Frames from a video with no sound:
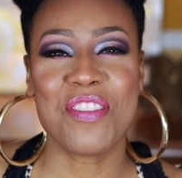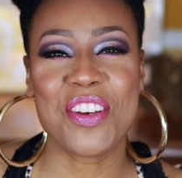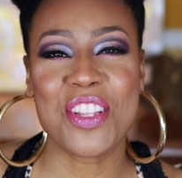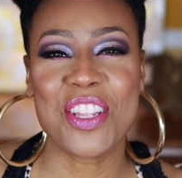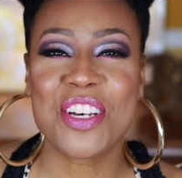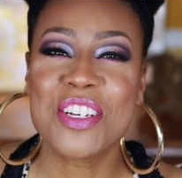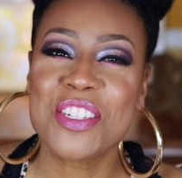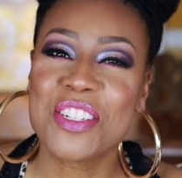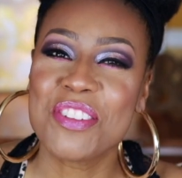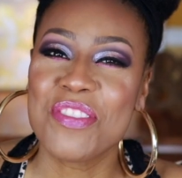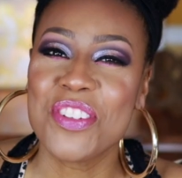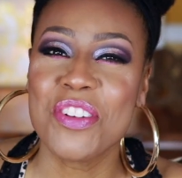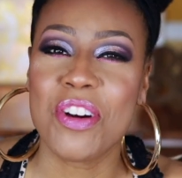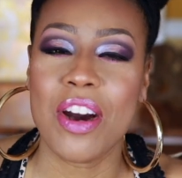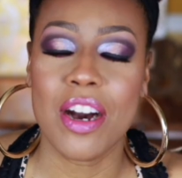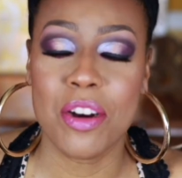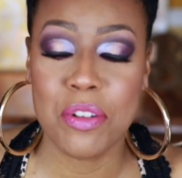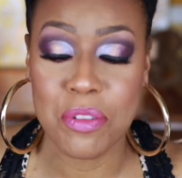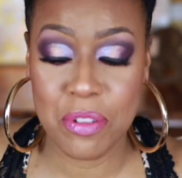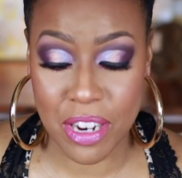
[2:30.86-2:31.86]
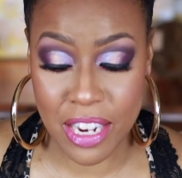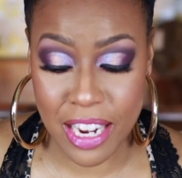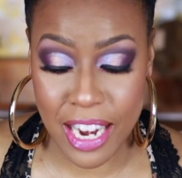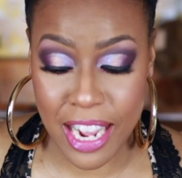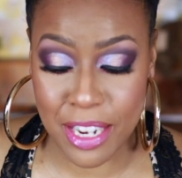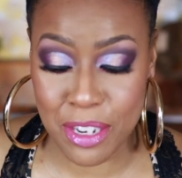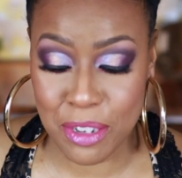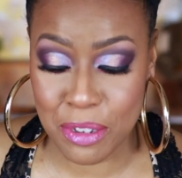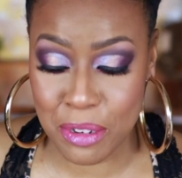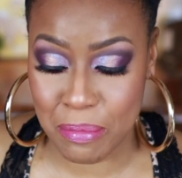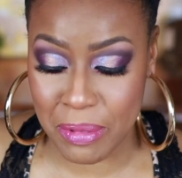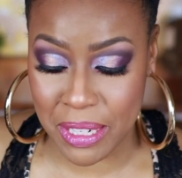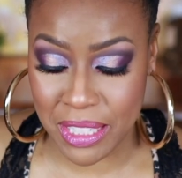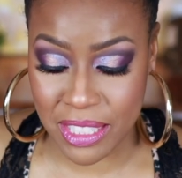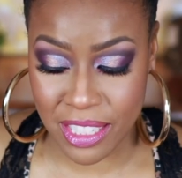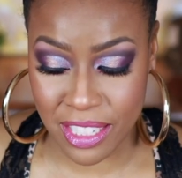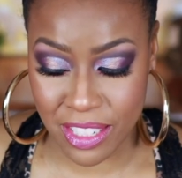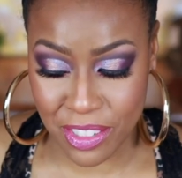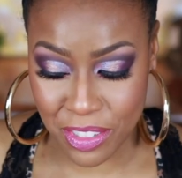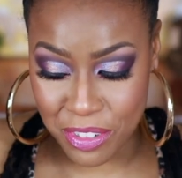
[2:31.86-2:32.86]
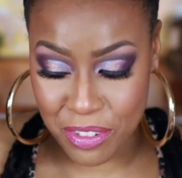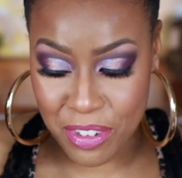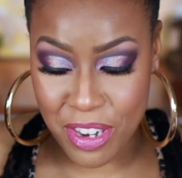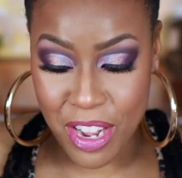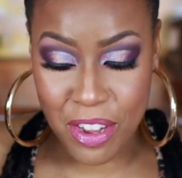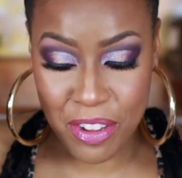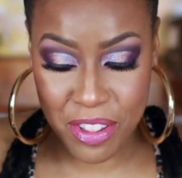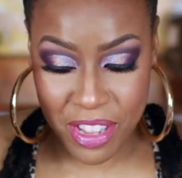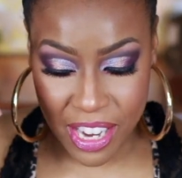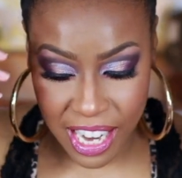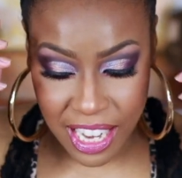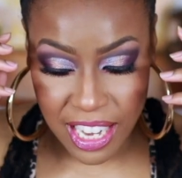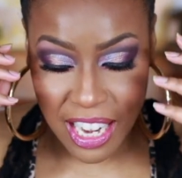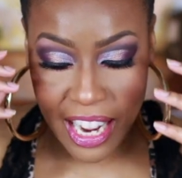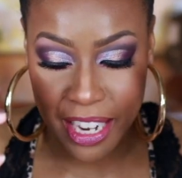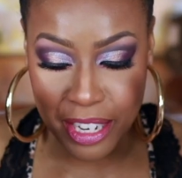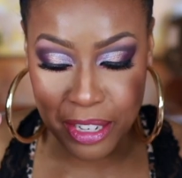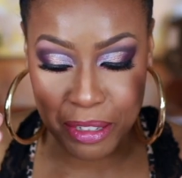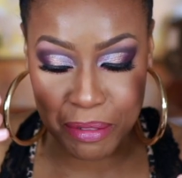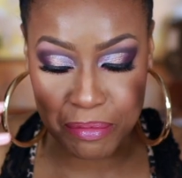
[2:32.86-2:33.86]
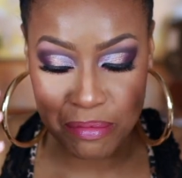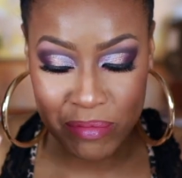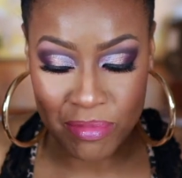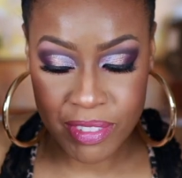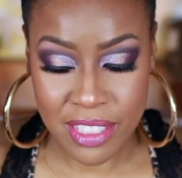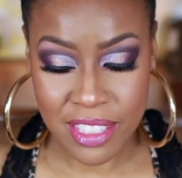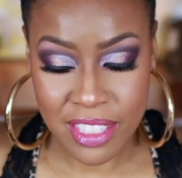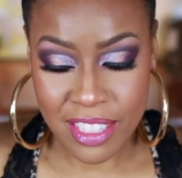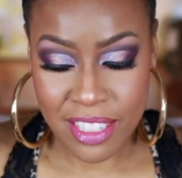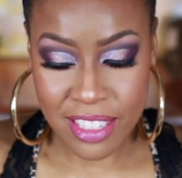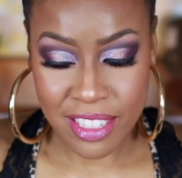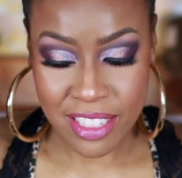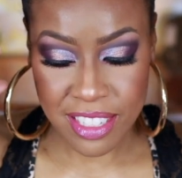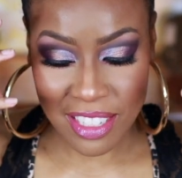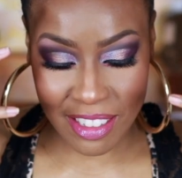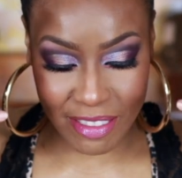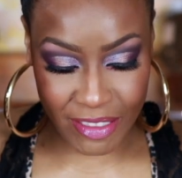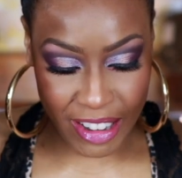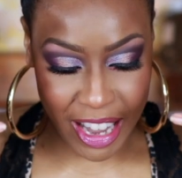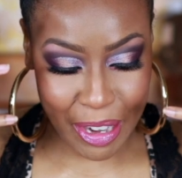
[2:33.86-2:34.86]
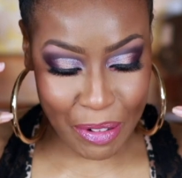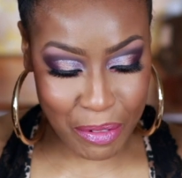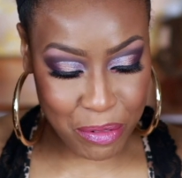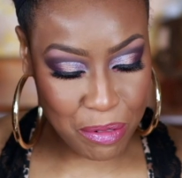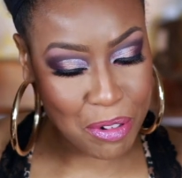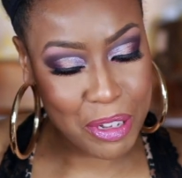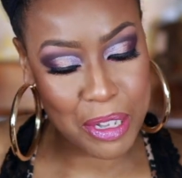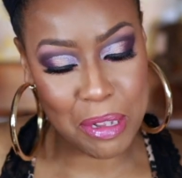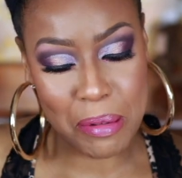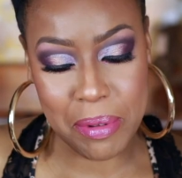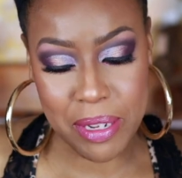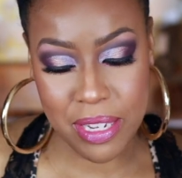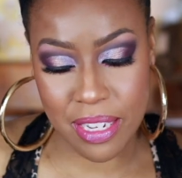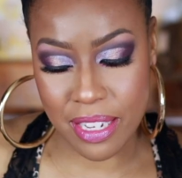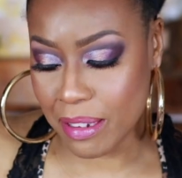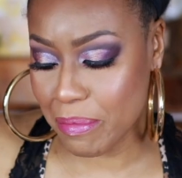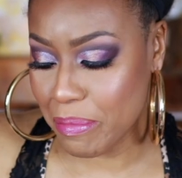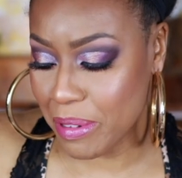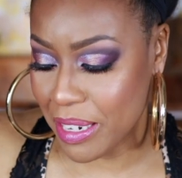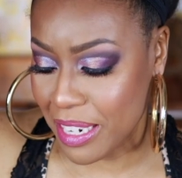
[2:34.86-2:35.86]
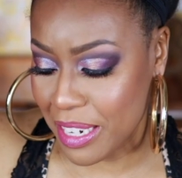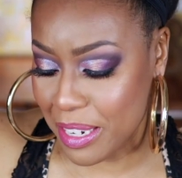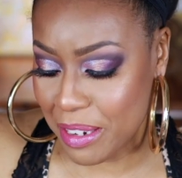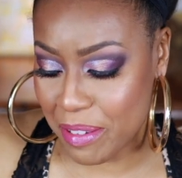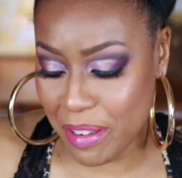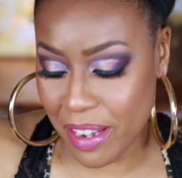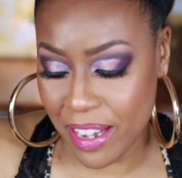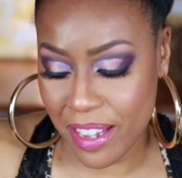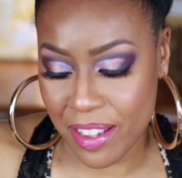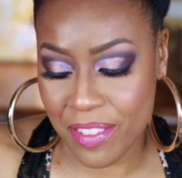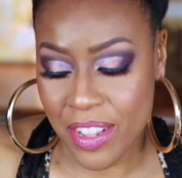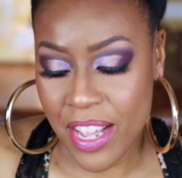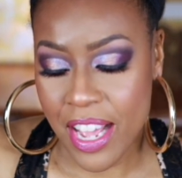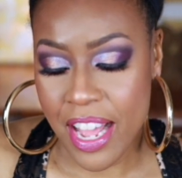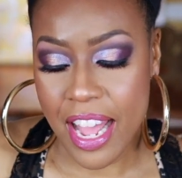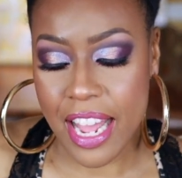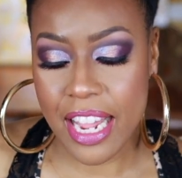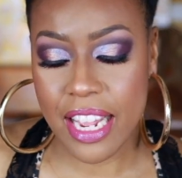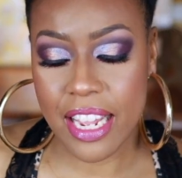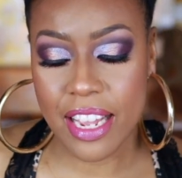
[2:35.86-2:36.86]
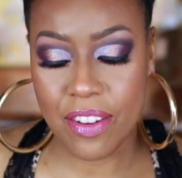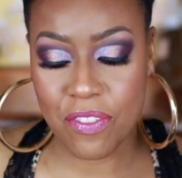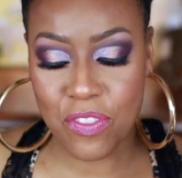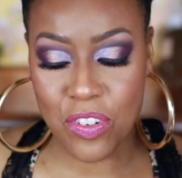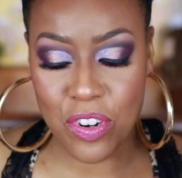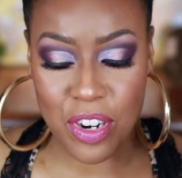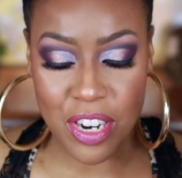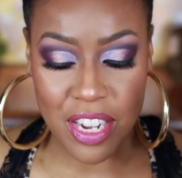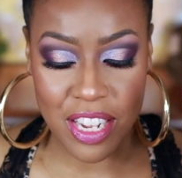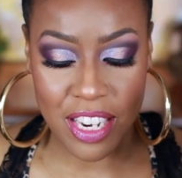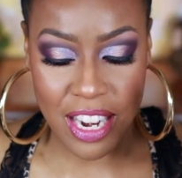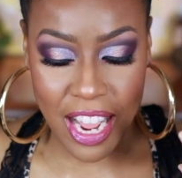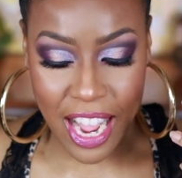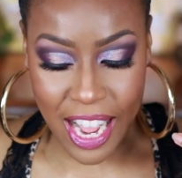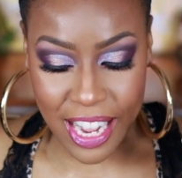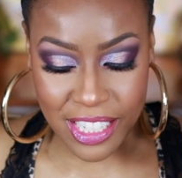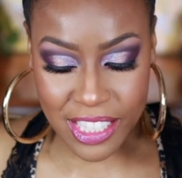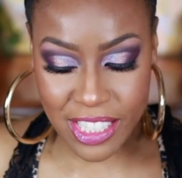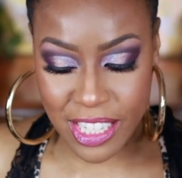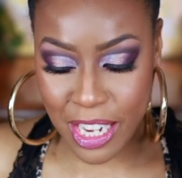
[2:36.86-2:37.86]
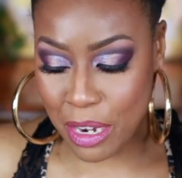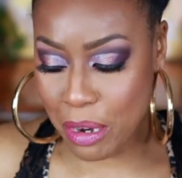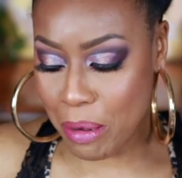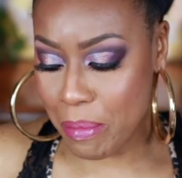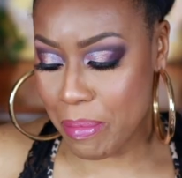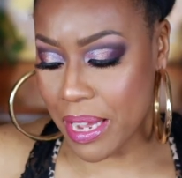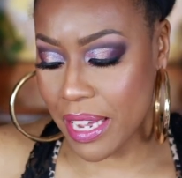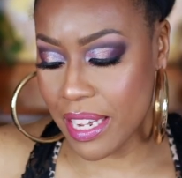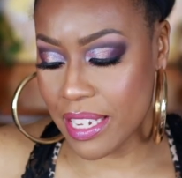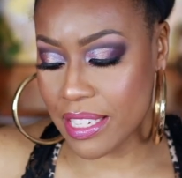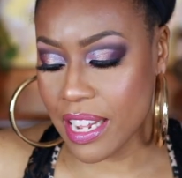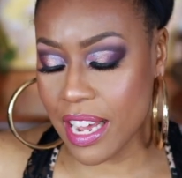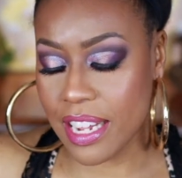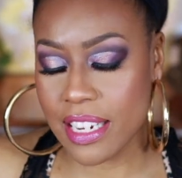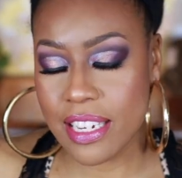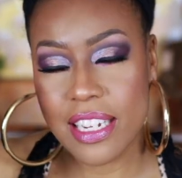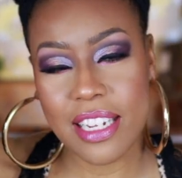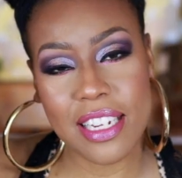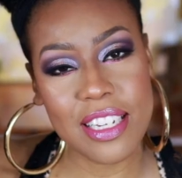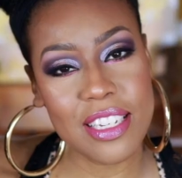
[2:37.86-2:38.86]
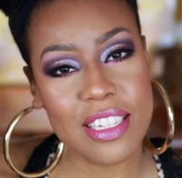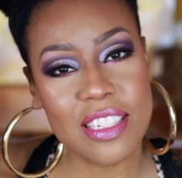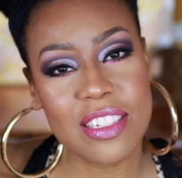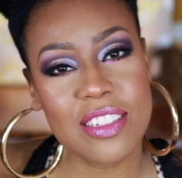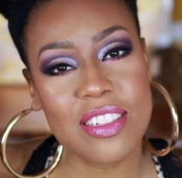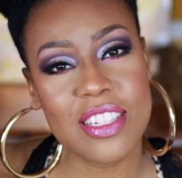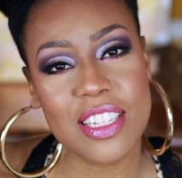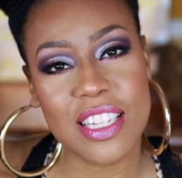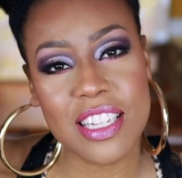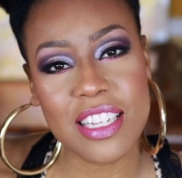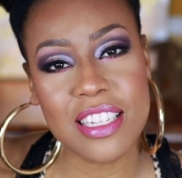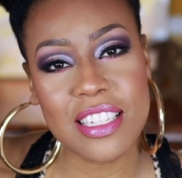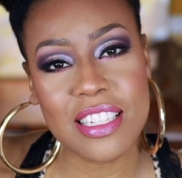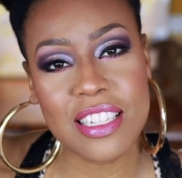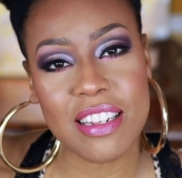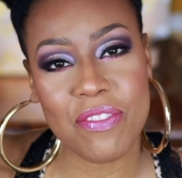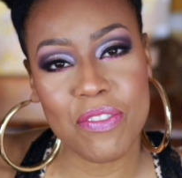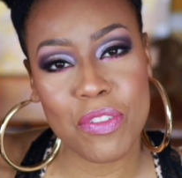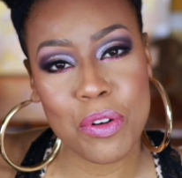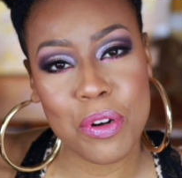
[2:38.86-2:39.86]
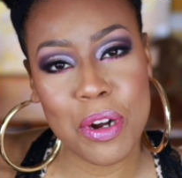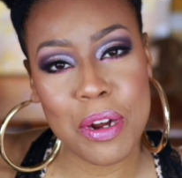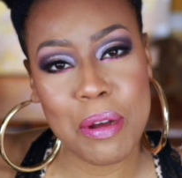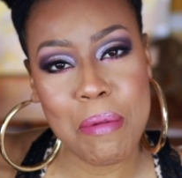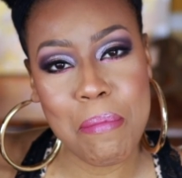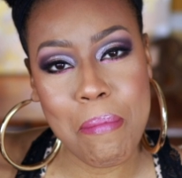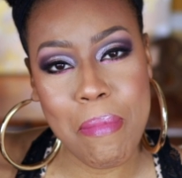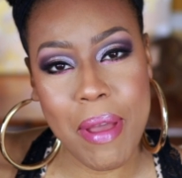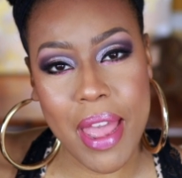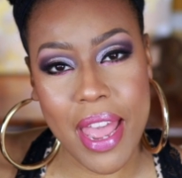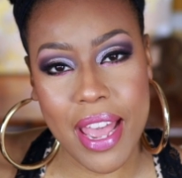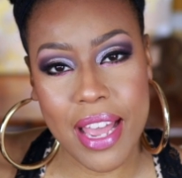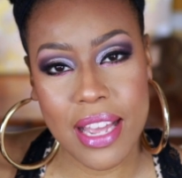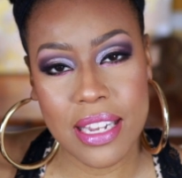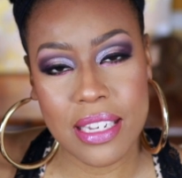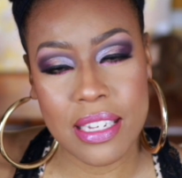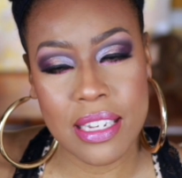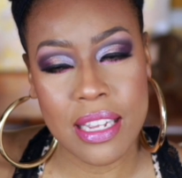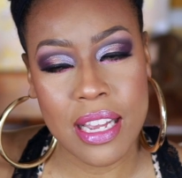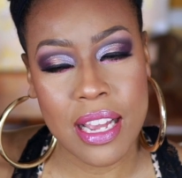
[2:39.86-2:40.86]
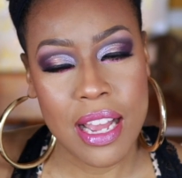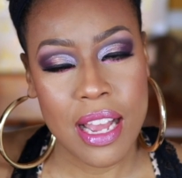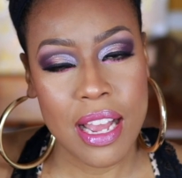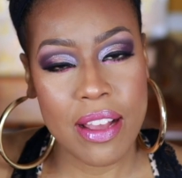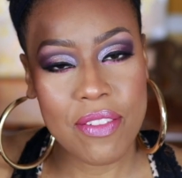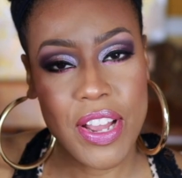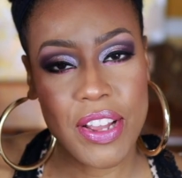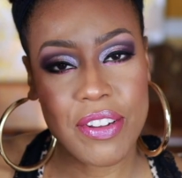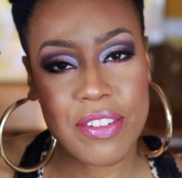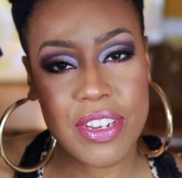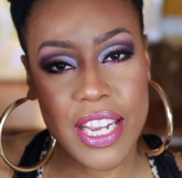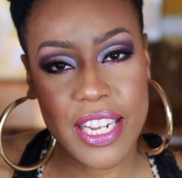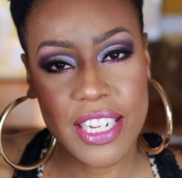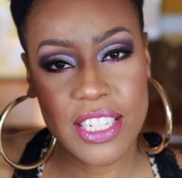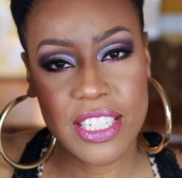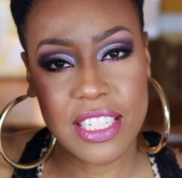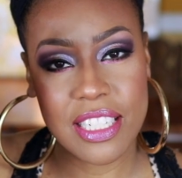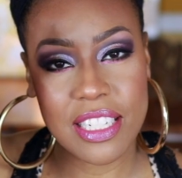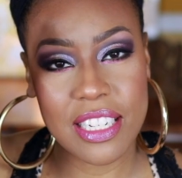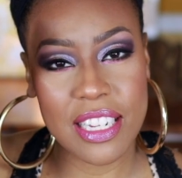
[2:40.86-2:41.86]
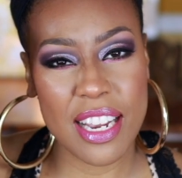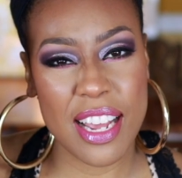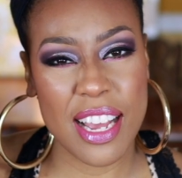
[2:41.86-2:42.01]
for those of you all who are not new to my channel, you know that I like them like really big. But anyway, and for an eyeshadow base, I did use the Sephora Matte Foundation.